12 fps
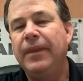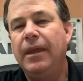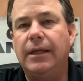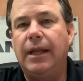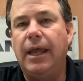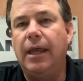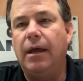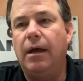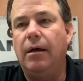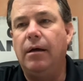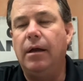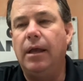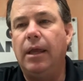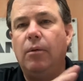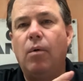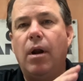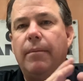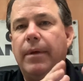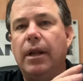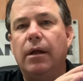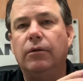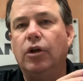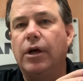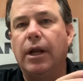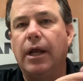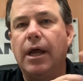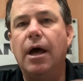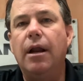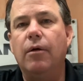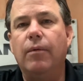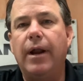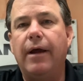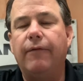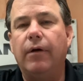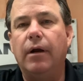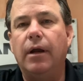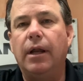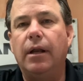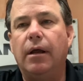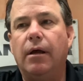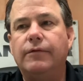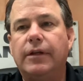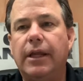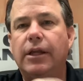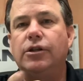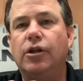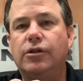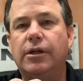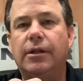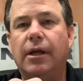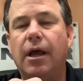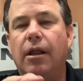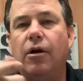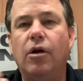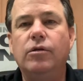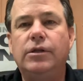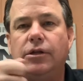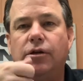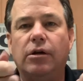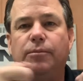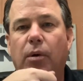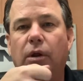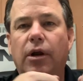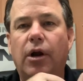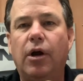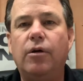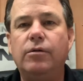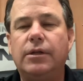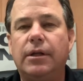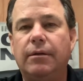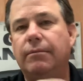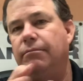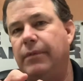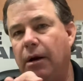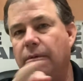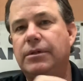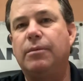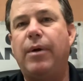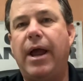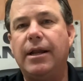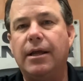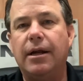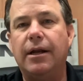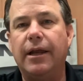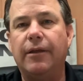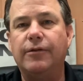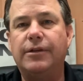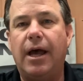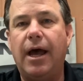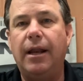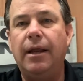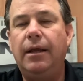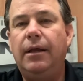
Said, hey, uh, he wanted me to look at a gun or whatever. And all of a sudden he just looks at the color hose, he starts pulling a hose and there was the Brad gun on the other side.